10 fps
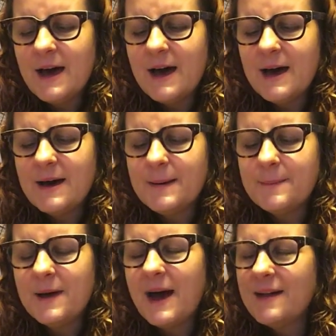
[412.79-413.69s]

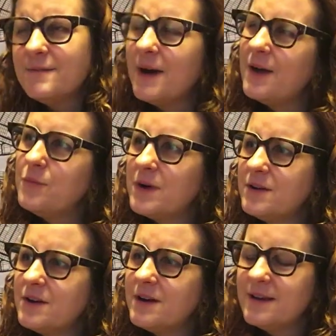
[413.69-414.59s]
I
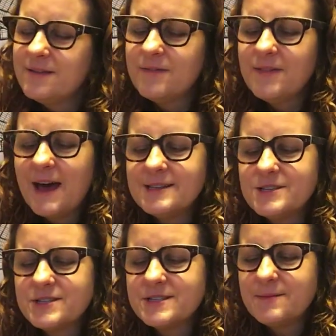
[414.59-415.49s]
wonder if
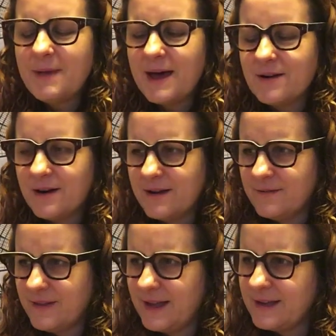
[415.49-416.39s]
that's just a matter
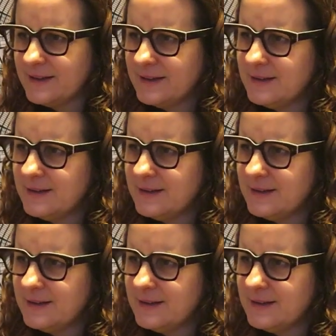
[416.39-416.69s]
of like